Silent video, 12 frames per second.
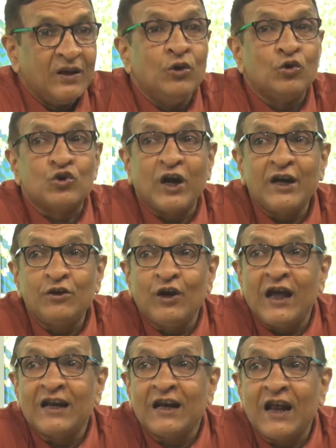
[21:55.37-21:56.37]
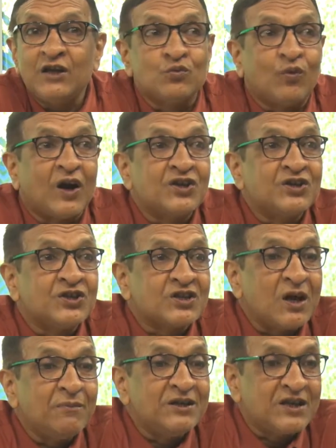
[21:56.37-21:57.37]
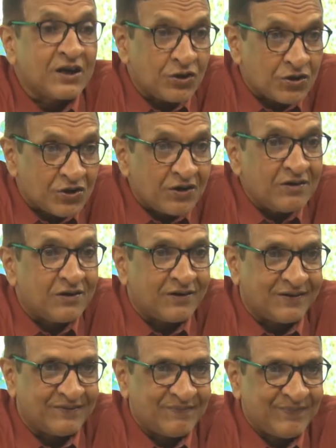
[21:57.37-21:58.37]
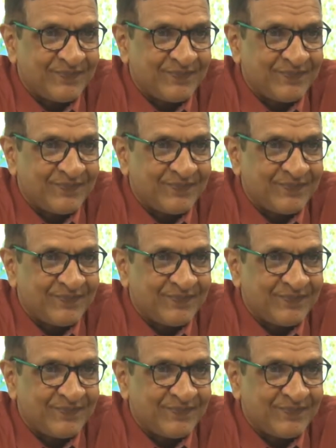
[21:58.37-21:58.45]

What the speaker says: You try to analyze what system is existing here.